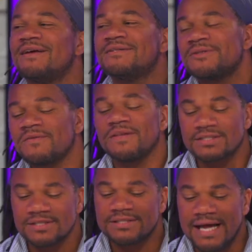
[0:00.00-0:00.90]
Yep. So
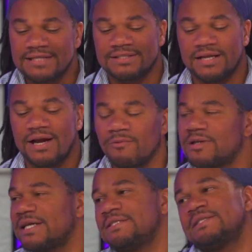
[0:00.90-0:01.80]
that study, I
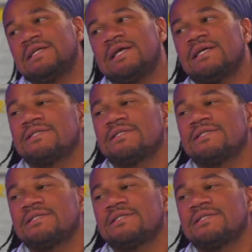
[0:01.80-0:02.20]
want that study next.